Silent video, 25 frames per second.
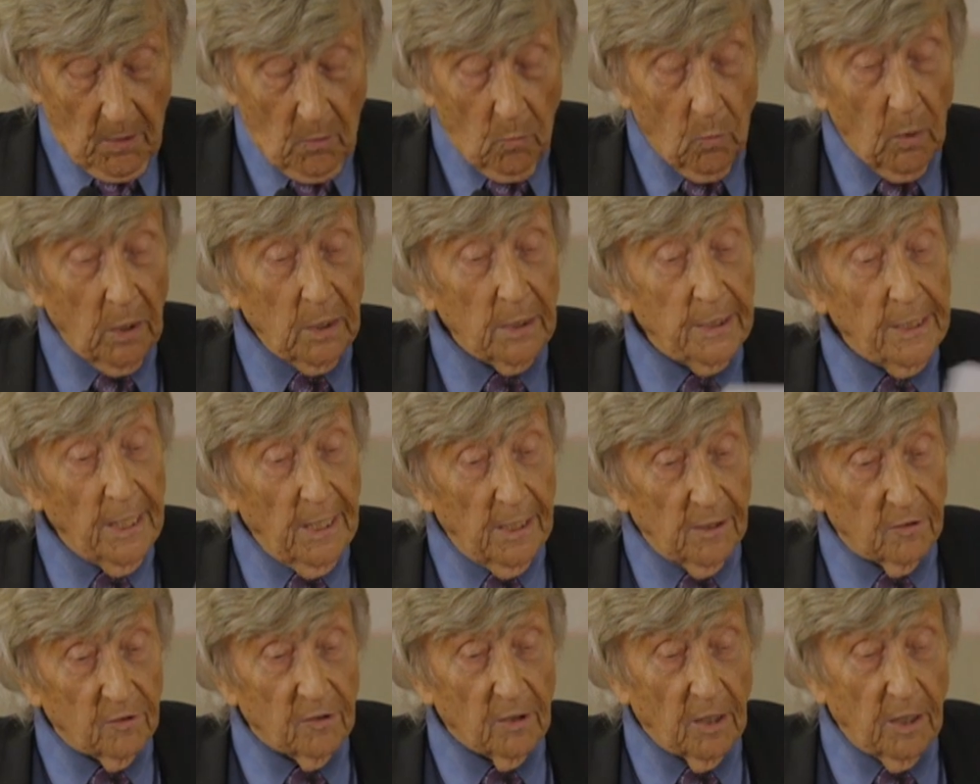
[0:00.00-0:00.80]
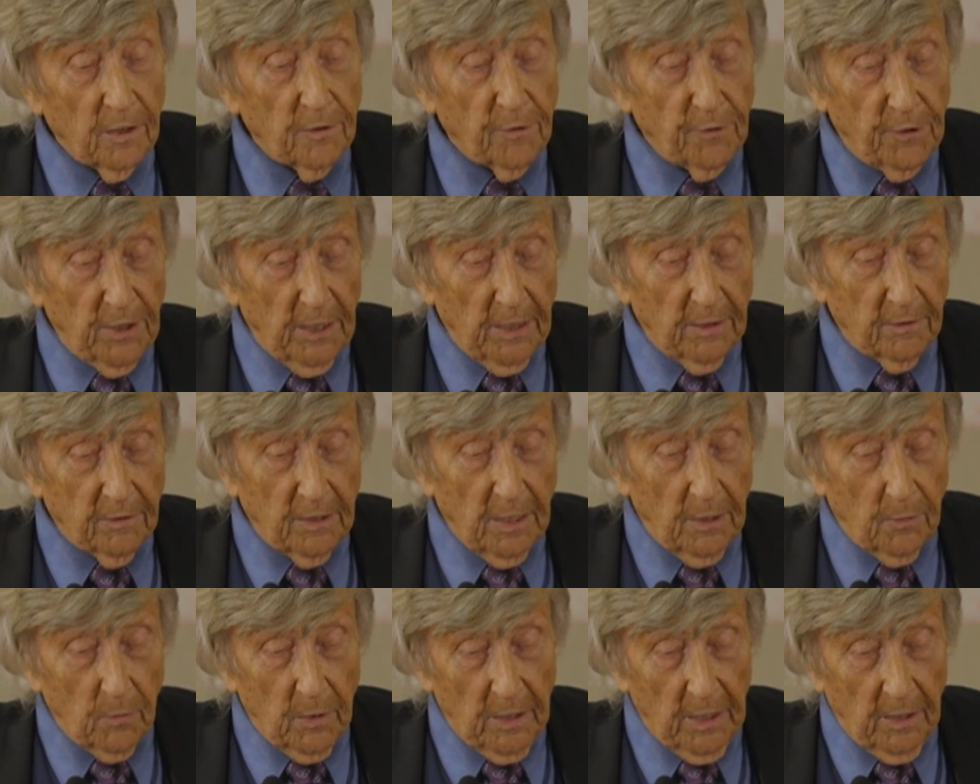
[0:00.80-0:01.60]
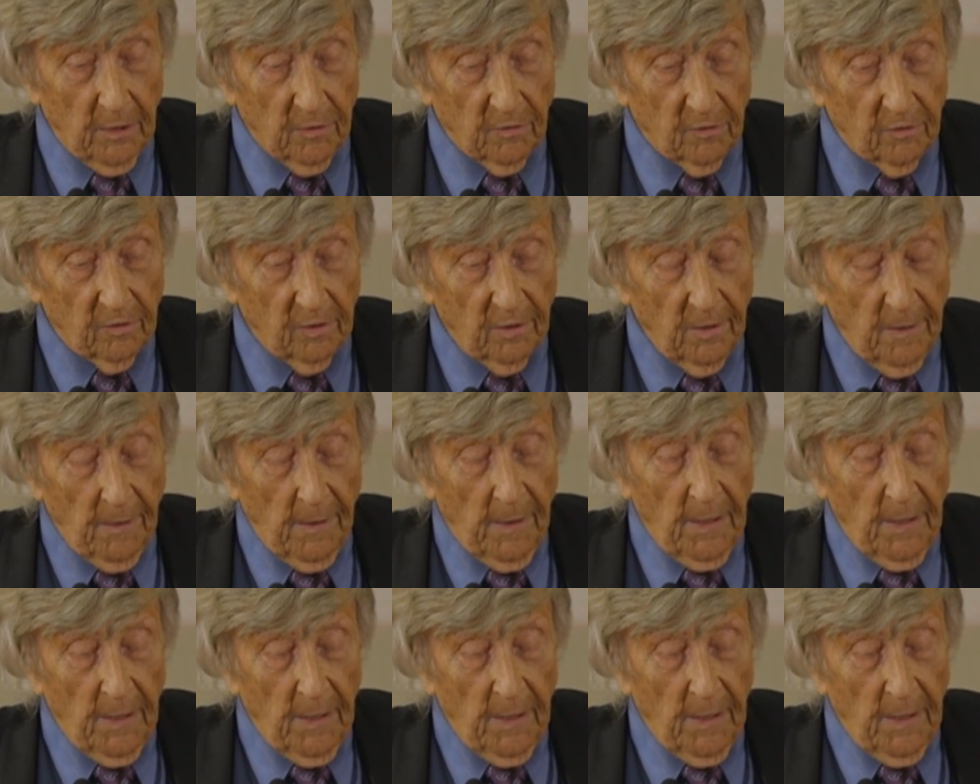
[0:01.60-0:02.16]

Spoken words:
Well, yes, I think there is.